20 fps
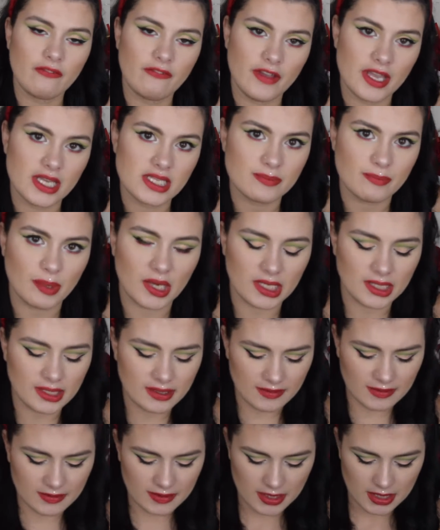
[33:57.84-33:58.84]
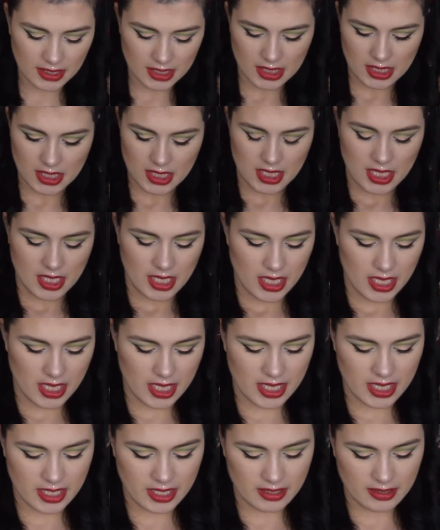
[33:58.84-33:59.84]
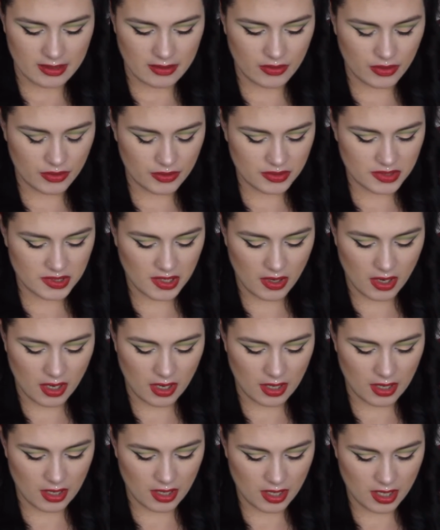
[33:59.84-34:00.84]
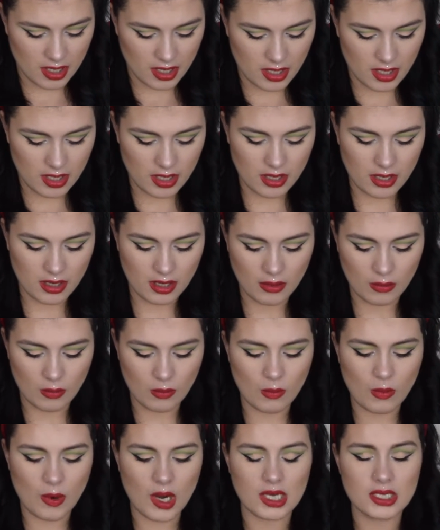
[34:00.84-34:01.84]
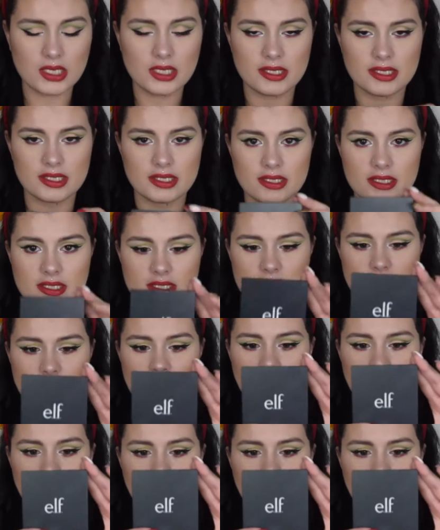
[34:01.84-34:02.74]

face palette, and those are, one that is the